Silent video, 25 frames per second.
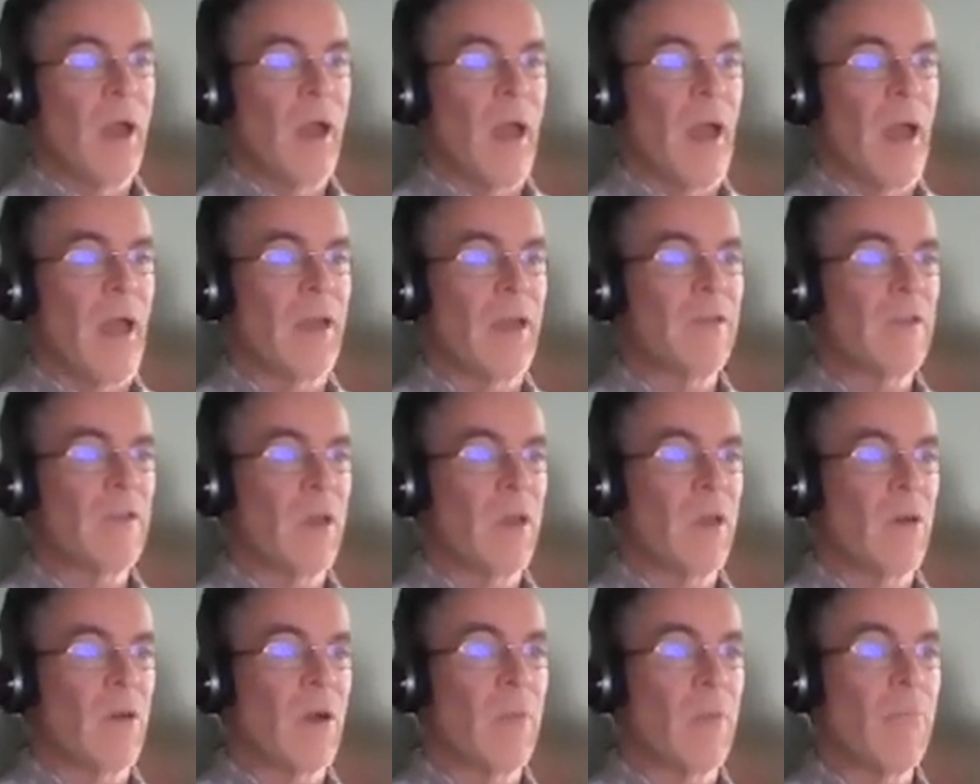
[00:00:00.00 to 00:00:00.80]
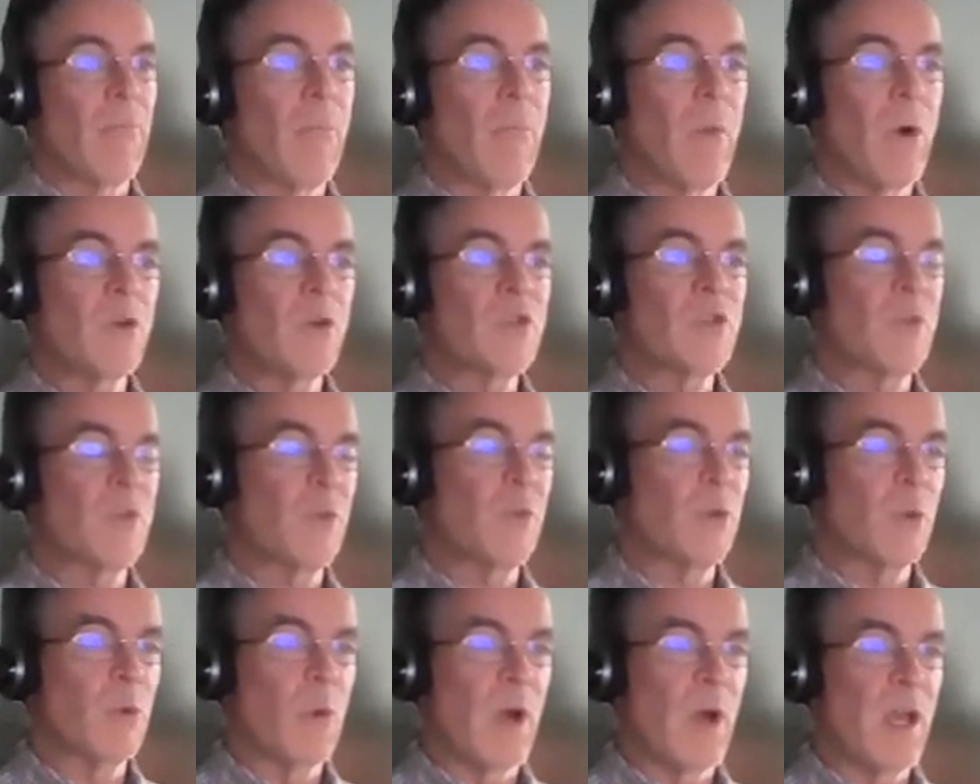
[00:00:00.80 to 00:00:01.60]
And there are
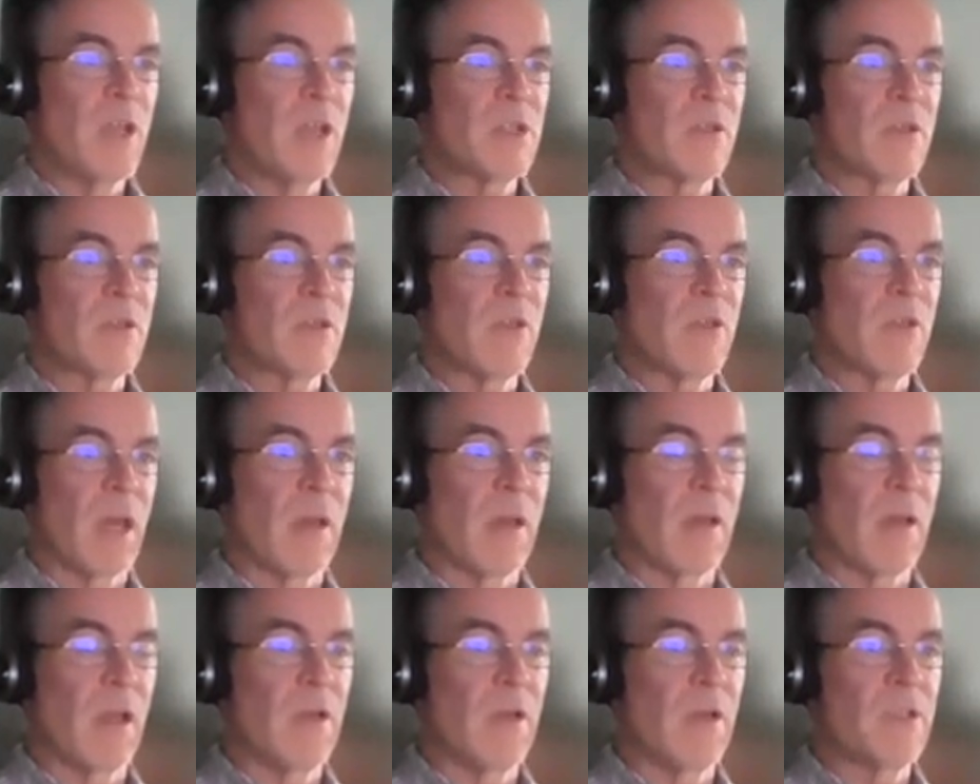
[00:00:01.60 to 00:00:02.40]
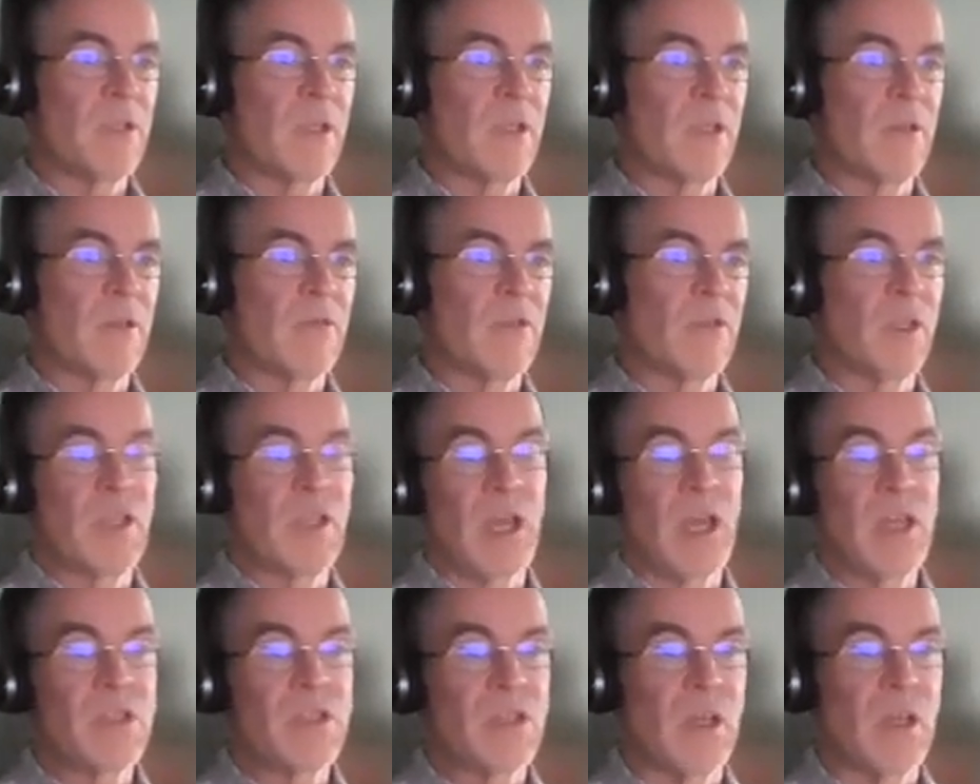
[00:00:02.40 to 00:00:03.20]
multiple ways of downloading the
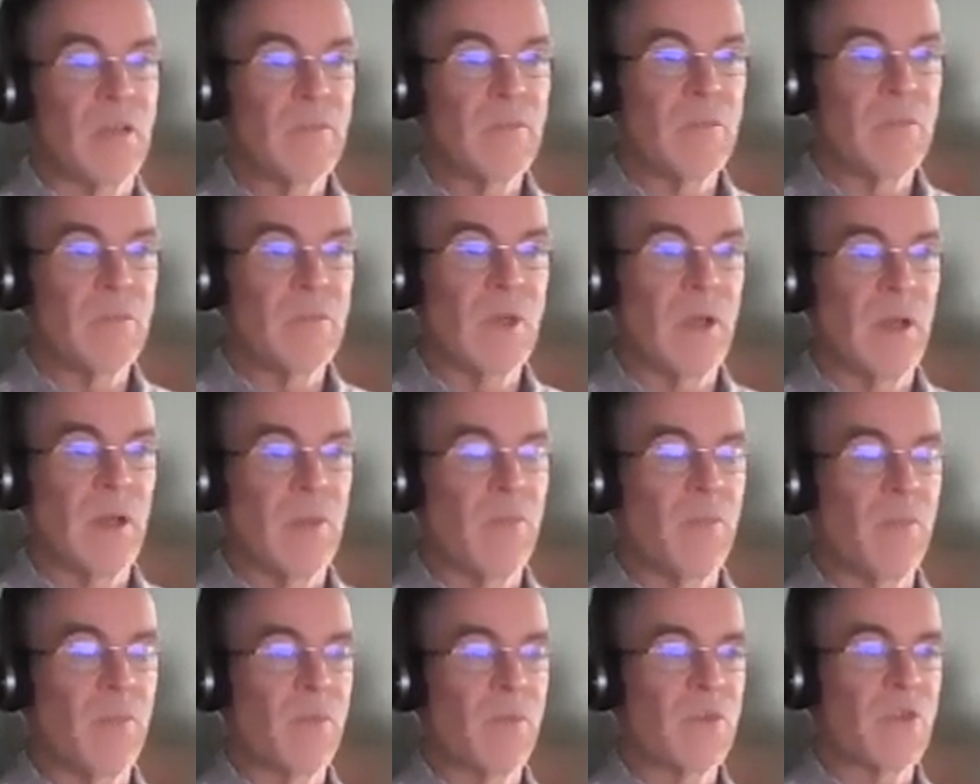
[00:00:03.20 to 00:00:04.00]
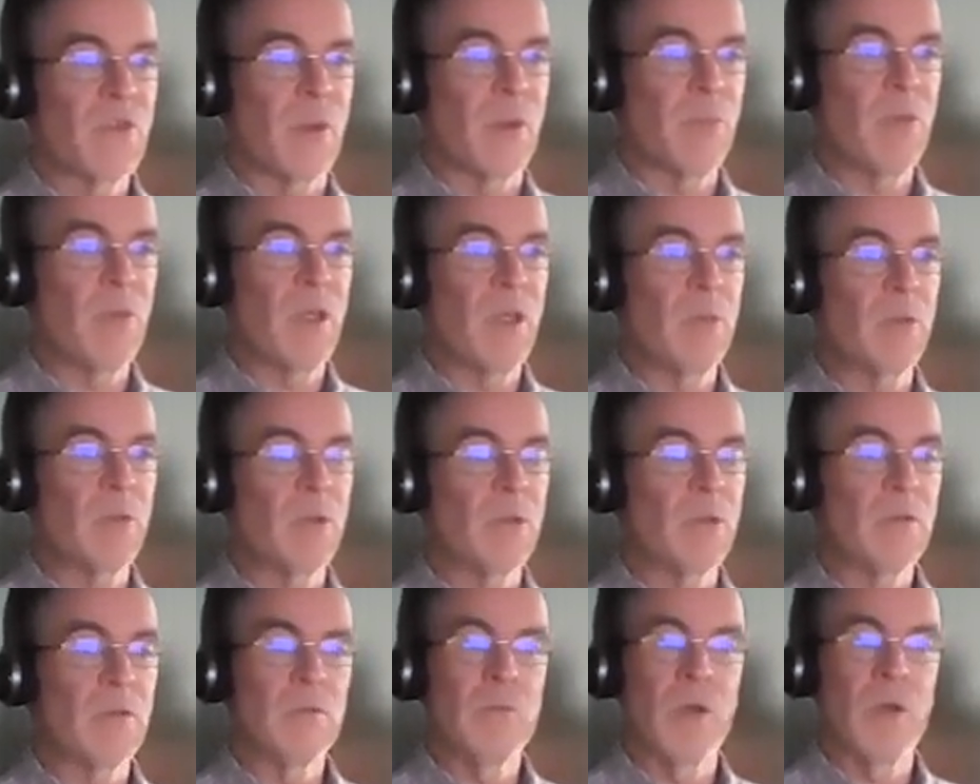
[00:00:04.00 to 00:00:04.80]
data. Some
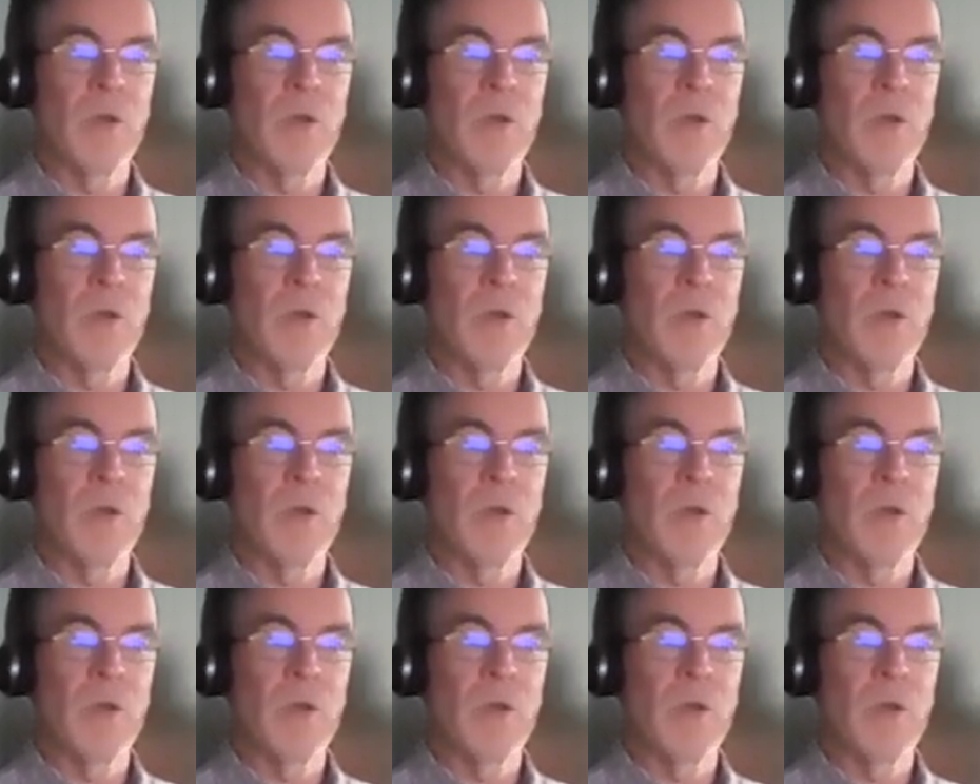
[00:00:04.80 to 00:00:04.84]
people